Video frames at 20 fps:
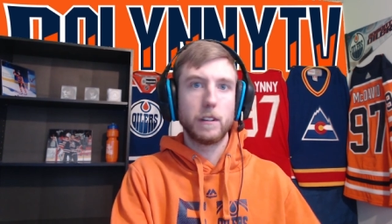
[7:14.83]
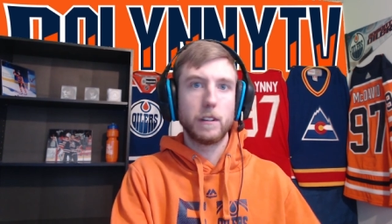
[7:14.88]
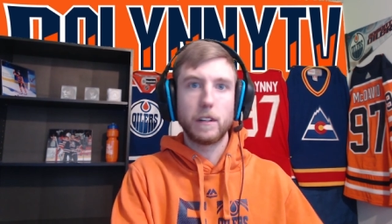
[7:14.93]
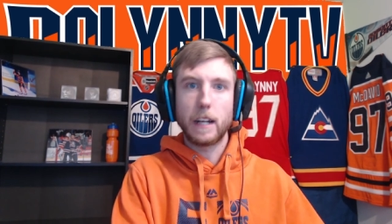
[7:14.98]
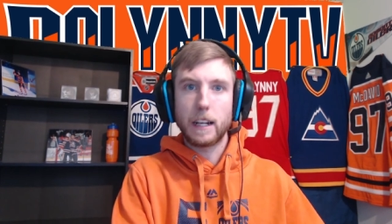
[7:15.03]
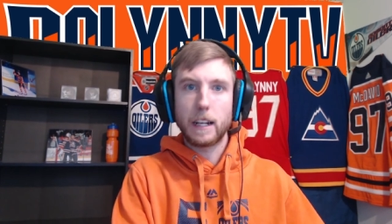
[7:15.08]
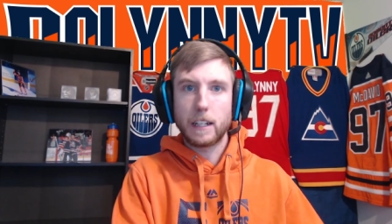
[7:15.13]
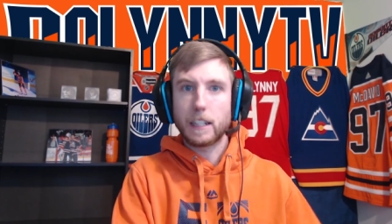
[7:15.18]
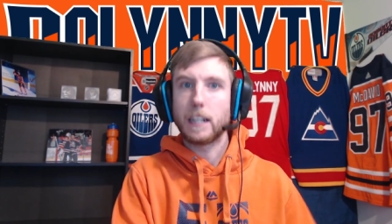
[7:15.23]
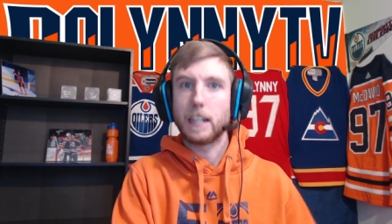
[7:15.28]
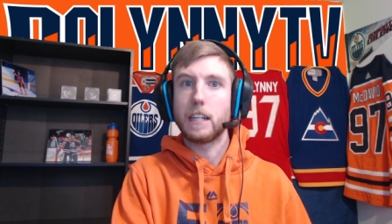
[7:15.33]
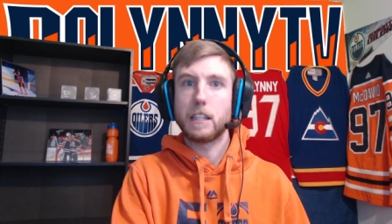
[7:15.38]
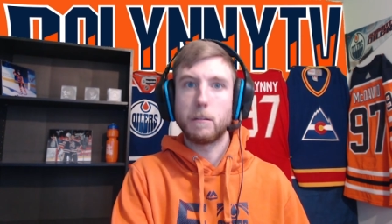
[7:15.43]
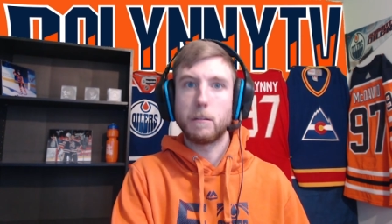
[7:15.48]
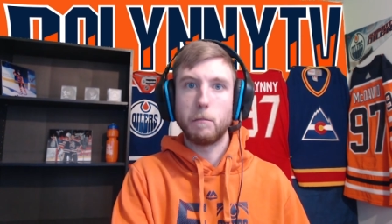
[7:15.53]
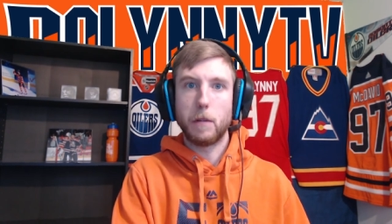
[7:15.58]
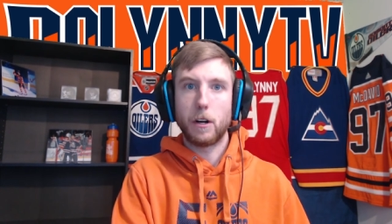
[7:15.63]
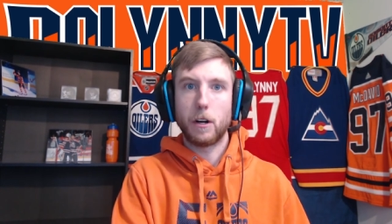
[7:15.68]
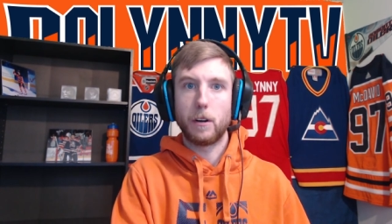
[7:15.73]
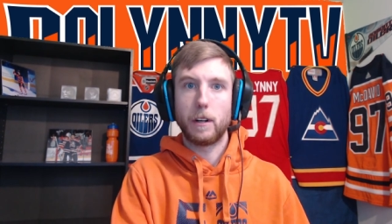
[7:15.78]

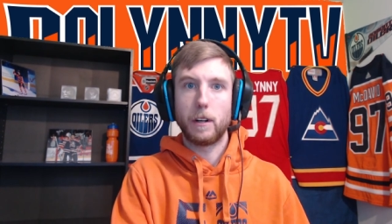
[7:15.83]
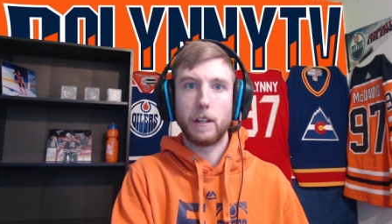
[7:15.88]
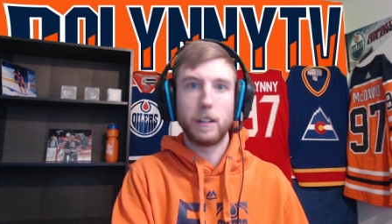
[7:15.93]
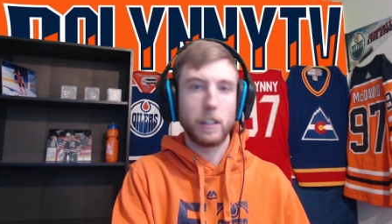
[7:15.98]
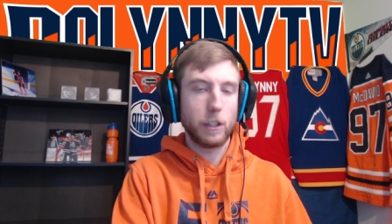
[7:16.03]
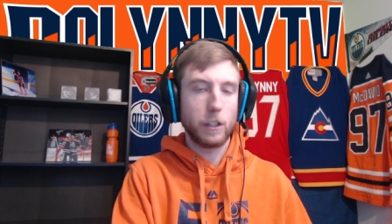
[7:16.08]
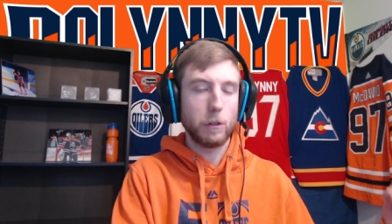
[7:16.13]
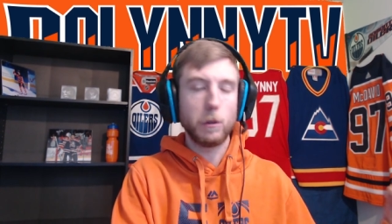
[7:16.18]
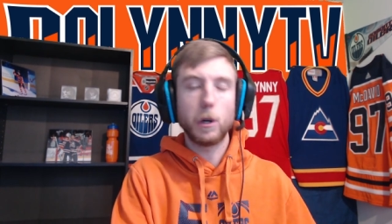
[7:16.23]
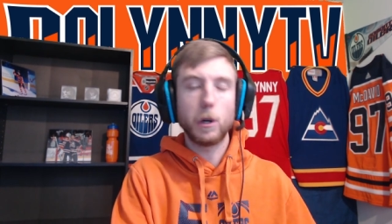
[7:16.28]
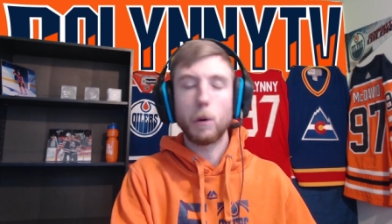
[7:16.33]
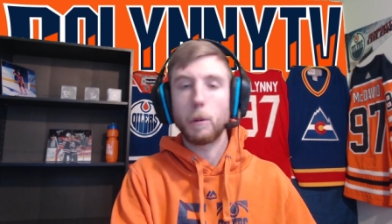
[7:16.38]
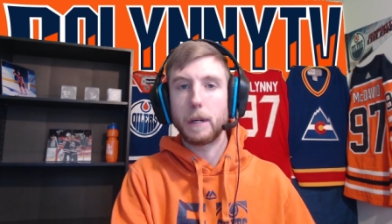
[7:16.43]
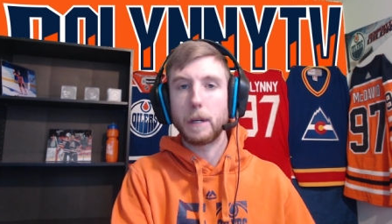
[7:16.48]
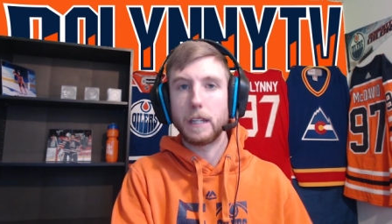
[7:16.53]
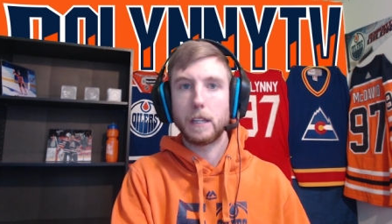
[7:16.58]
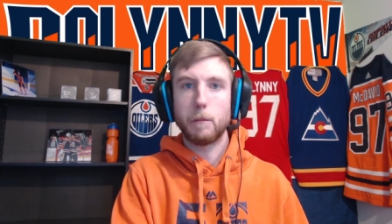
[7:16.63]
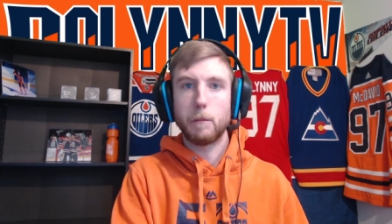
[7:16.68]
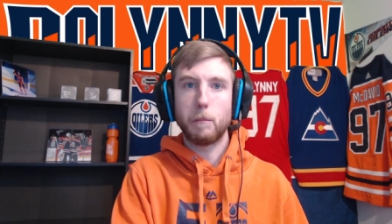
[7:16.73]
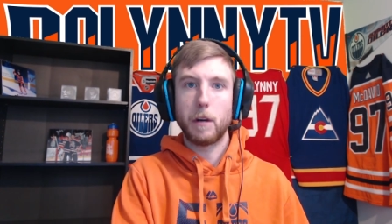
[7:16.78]
Tyson Barry. You know
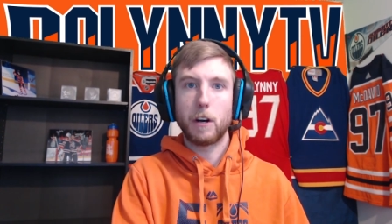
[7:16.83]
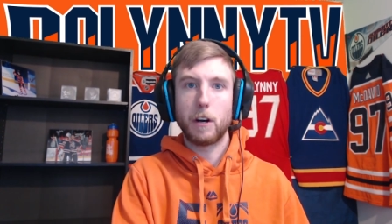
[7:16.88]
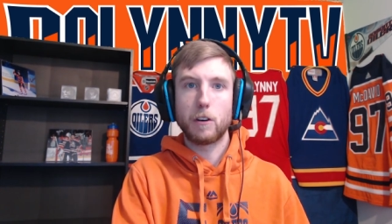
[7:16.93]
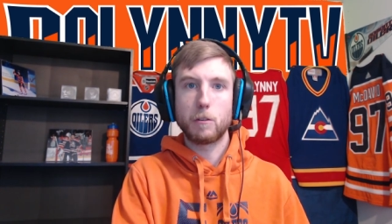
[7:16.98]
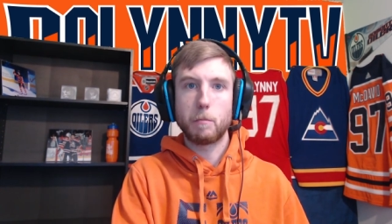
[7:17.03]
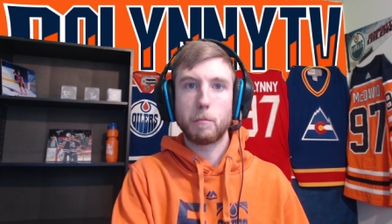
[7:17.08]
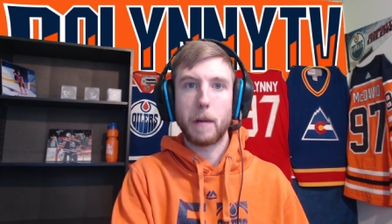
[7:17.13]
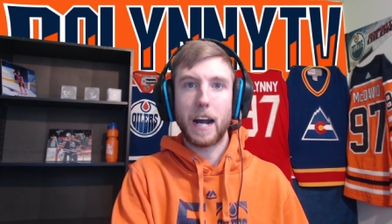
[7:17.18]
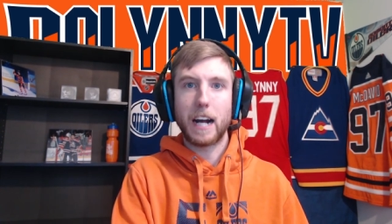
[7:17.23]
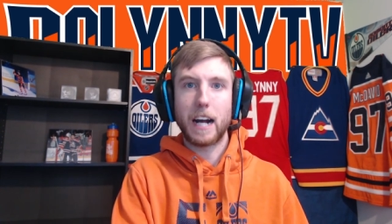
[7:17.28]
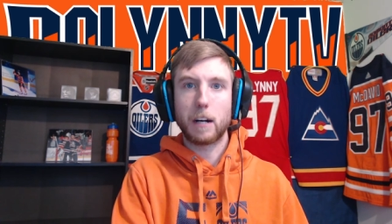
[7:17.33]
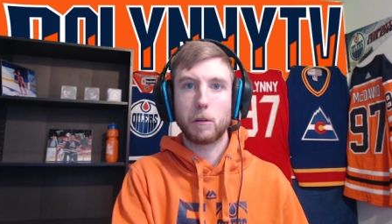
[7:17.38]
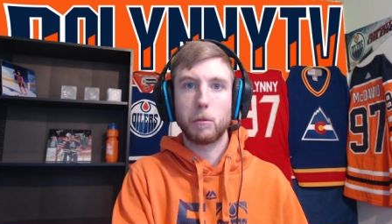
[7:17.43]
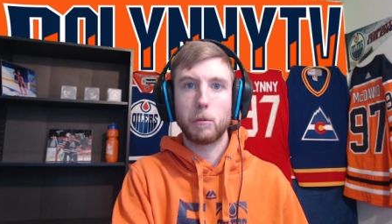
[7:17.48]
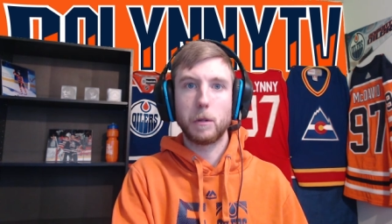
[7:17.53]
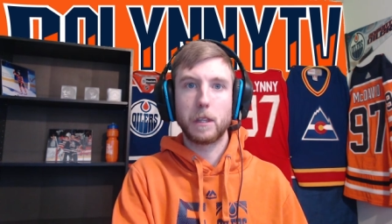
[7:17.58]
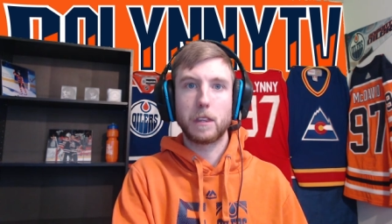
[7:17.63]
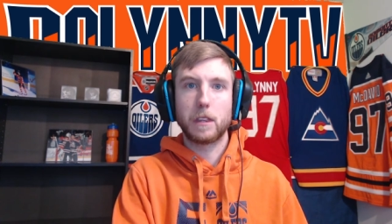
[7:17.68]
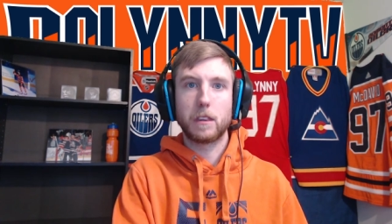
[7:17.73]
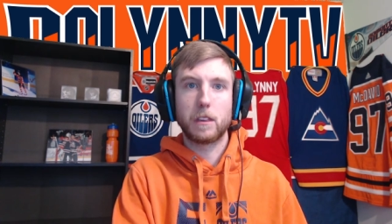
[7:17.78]
Ethan Bear's back
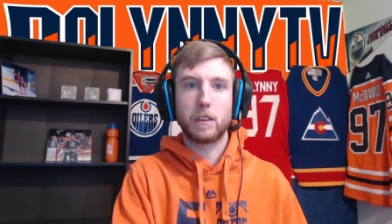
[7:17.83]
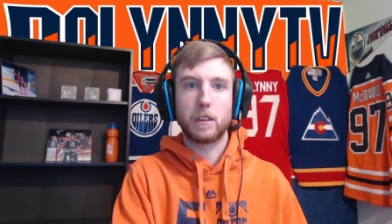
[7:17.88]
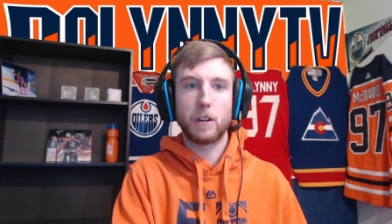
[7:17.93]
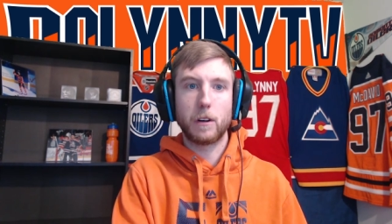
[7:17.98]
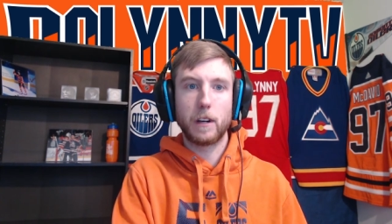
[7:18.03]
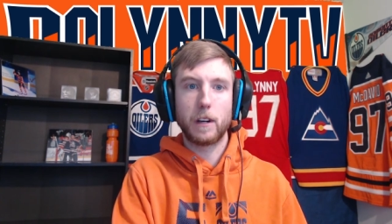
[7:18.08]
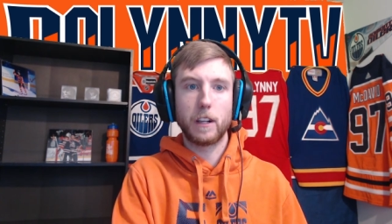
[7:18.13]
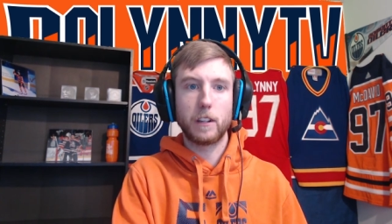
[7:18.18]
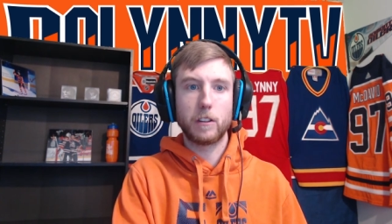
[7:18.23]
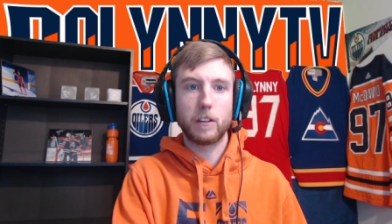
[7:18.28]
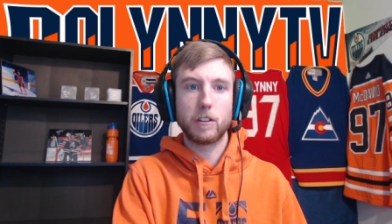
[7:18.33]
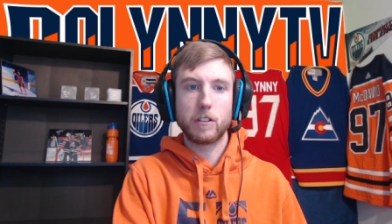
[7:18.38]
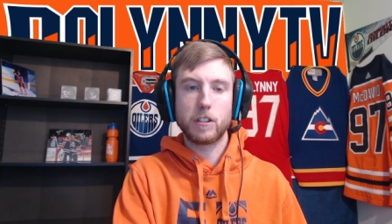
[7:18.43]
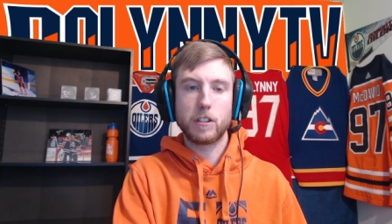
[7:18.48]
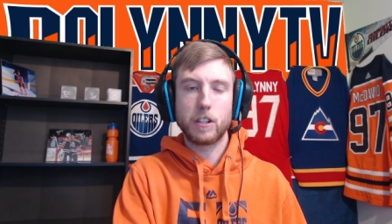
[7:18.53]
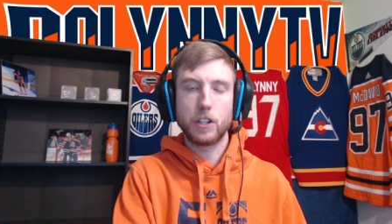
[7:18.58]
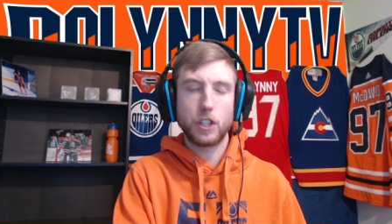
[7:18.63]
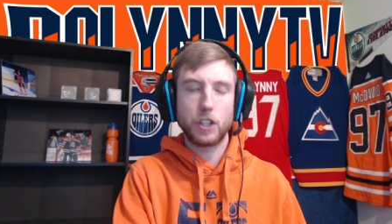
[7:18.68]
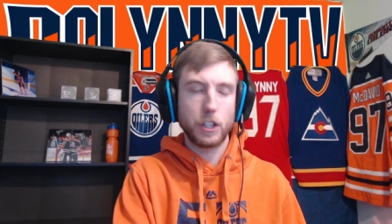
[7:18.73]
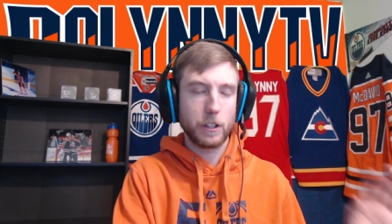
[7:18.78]
with Darnell Nurse
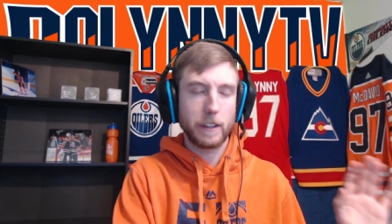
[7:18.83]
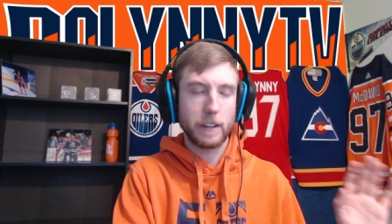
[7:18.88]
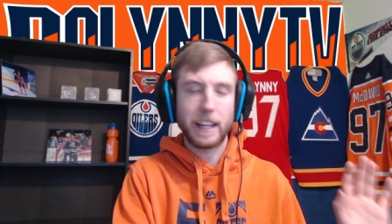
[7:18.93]
this year.